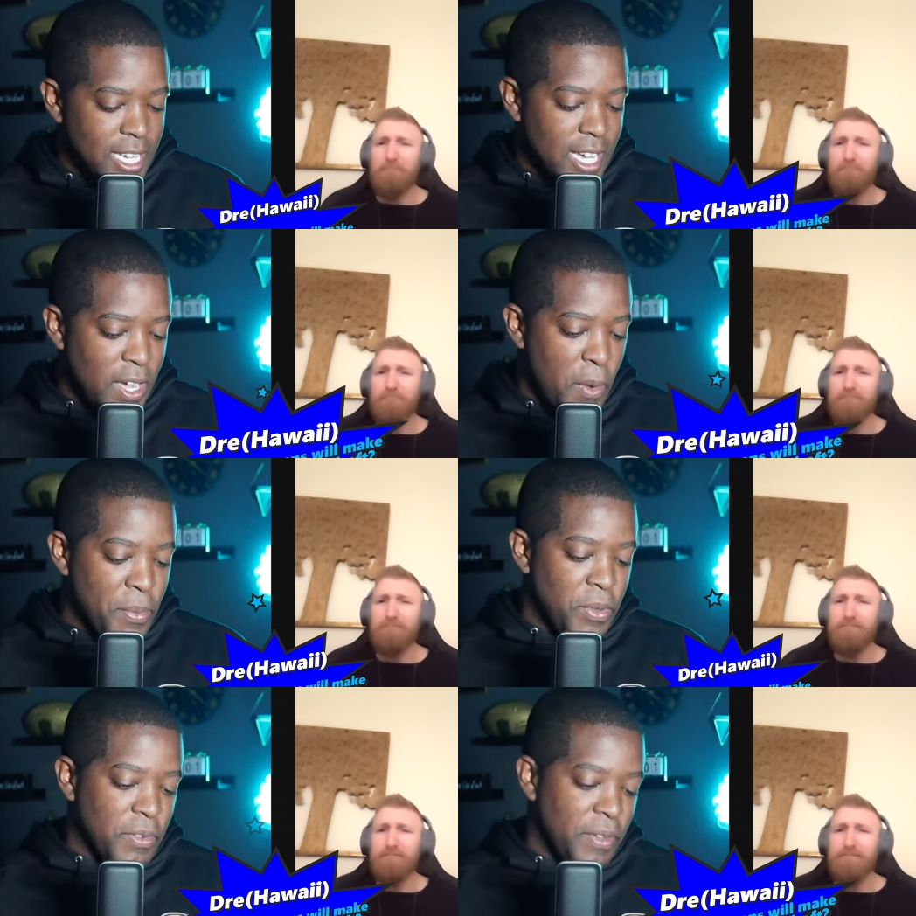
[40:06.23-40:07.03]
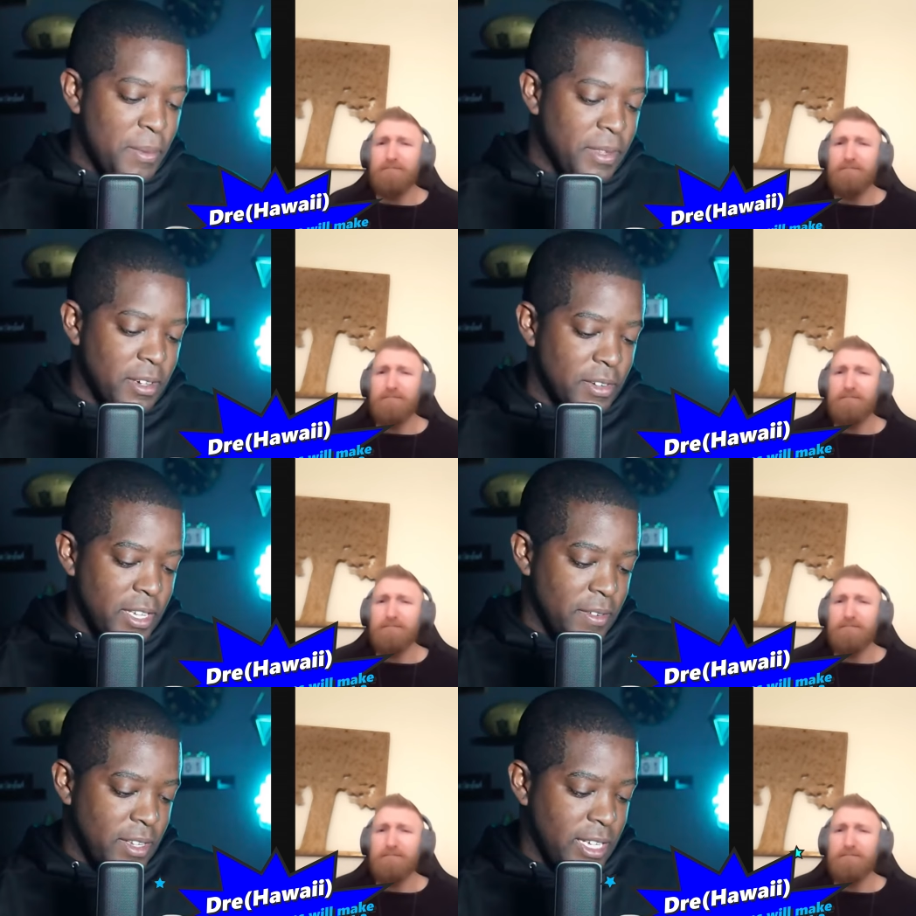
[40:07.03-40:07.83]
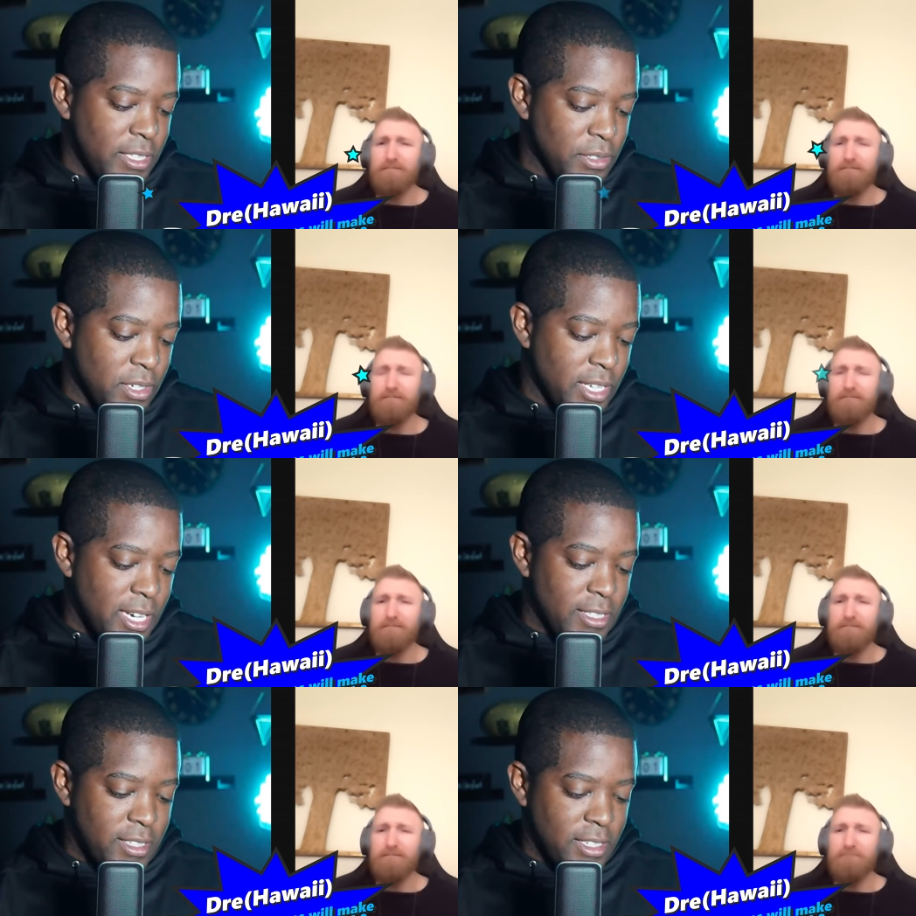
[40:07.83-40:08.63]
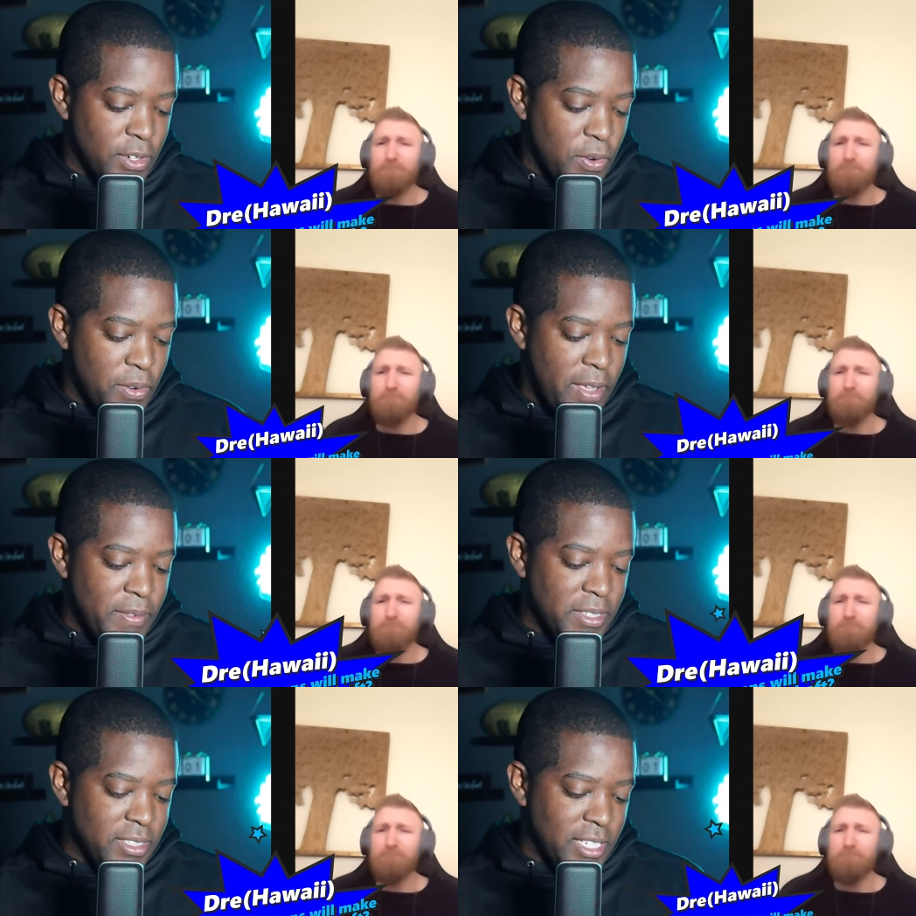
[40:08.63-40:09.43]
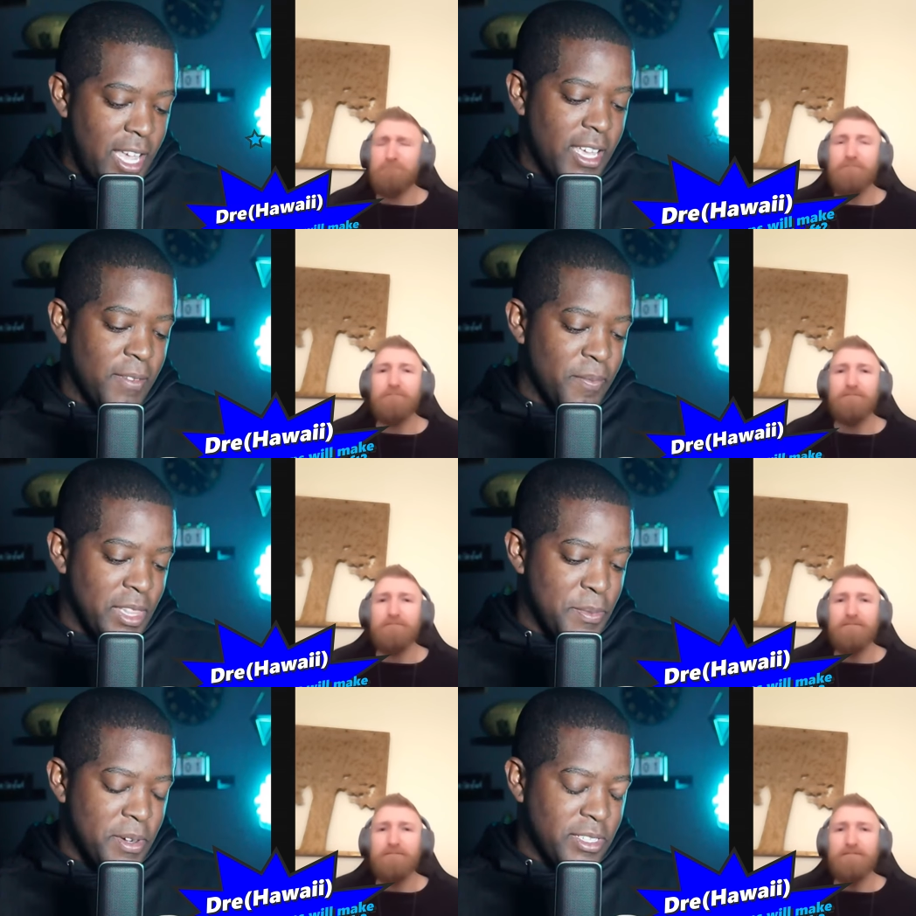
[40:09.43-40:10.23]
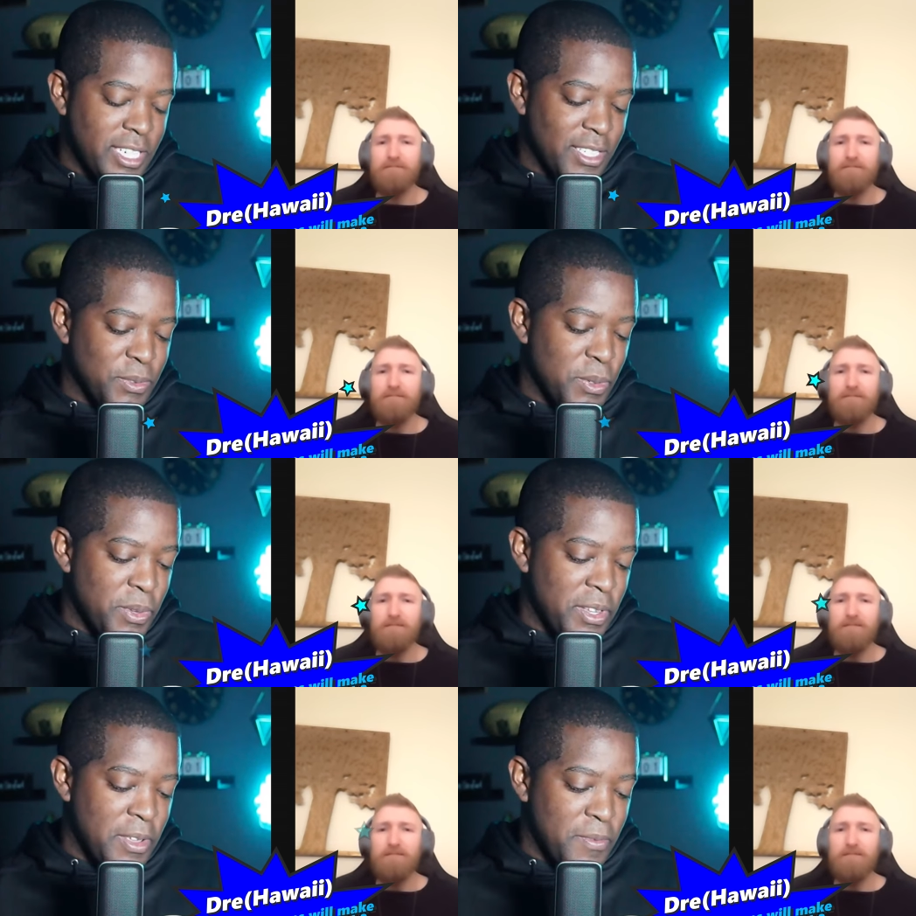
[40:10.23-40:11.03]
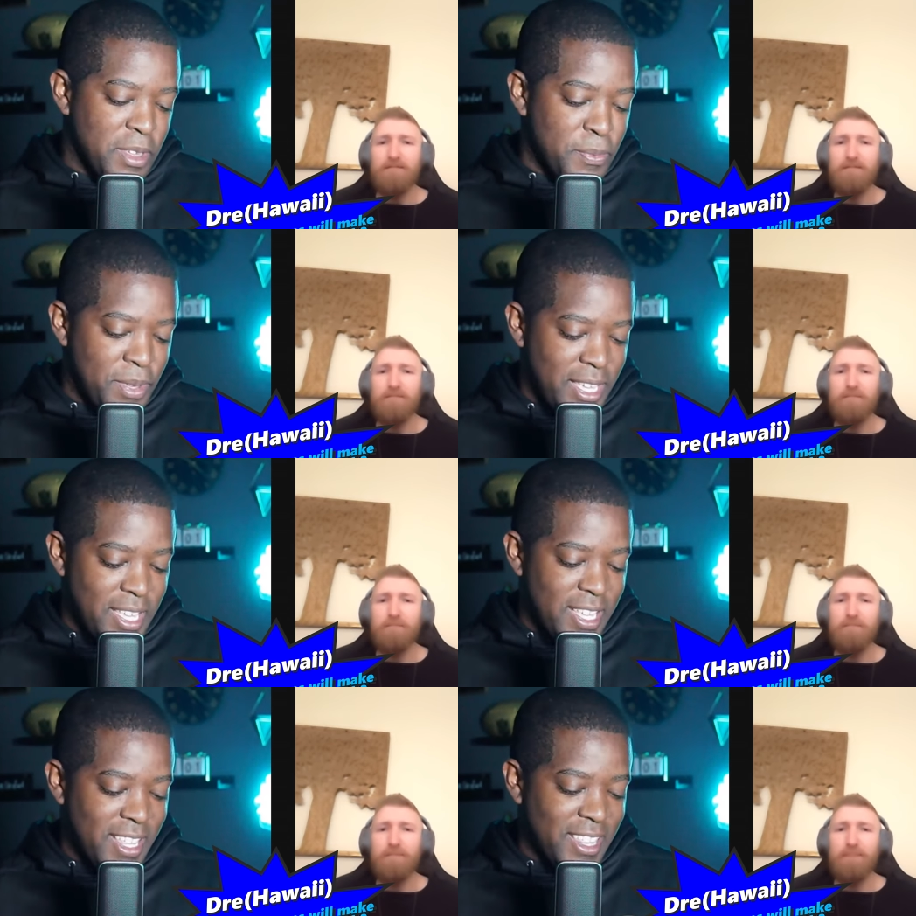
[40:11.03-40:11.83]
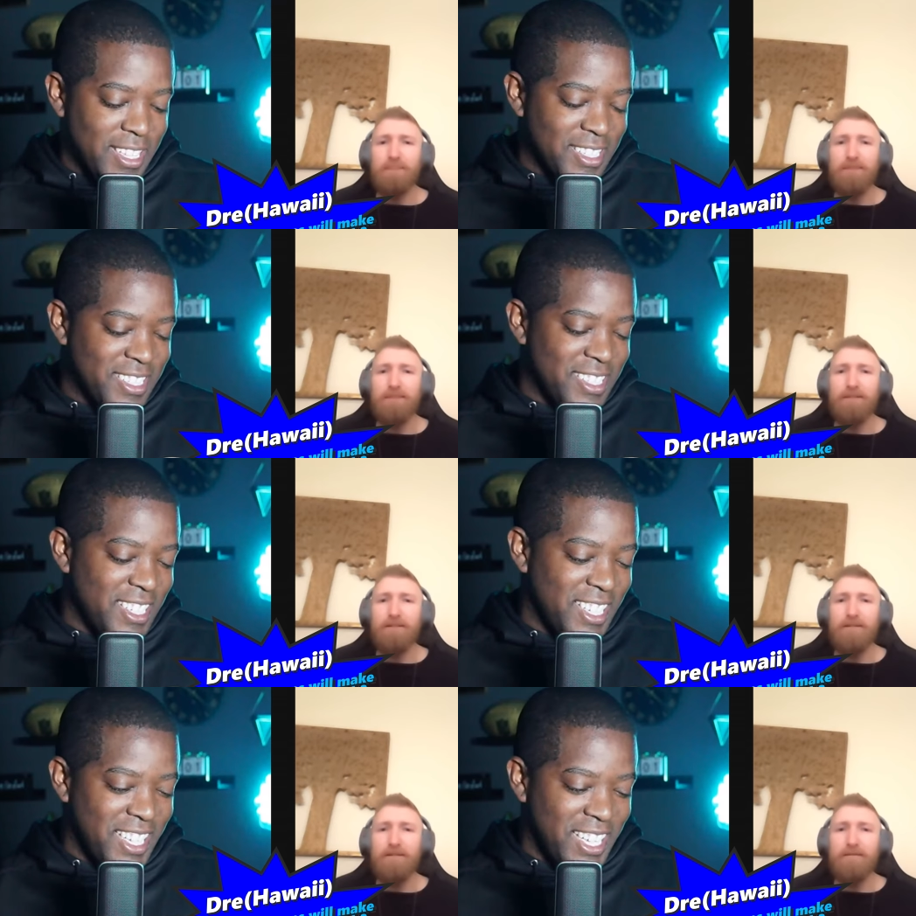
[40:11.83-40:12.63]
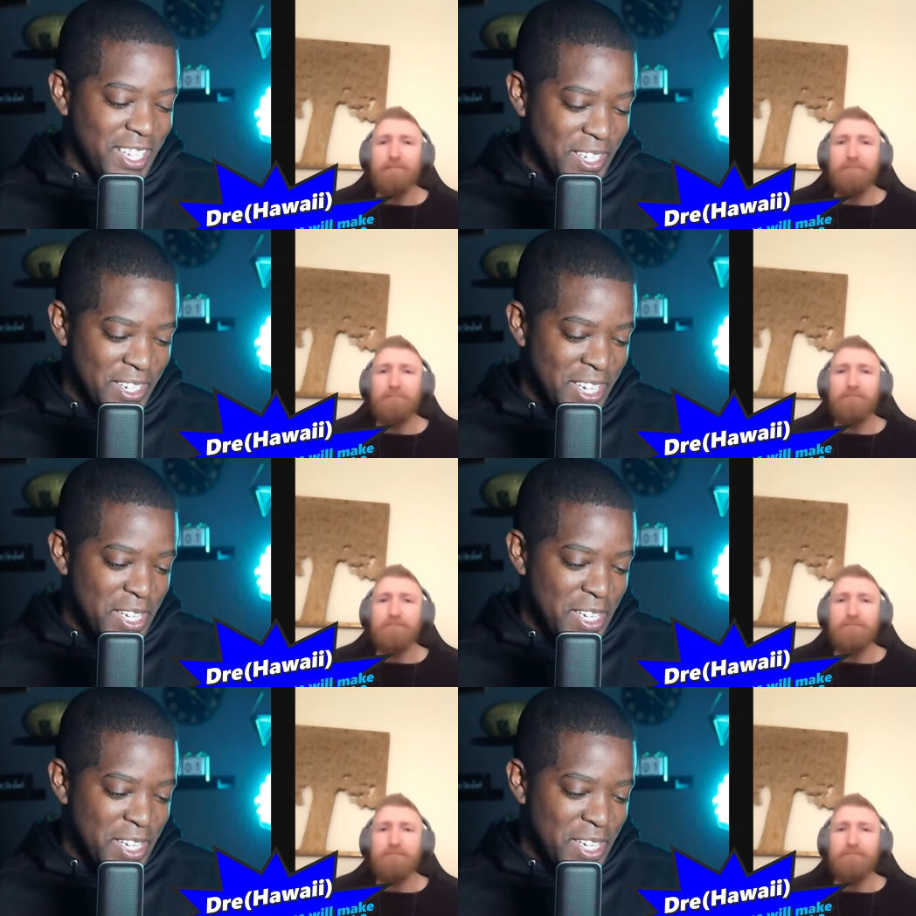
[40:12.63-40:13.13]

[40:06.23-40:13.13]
Speaker 1: I hope you and your family are great, and I enjoy the content. Go Ravens, and Lamar Jackson will win MVP this year.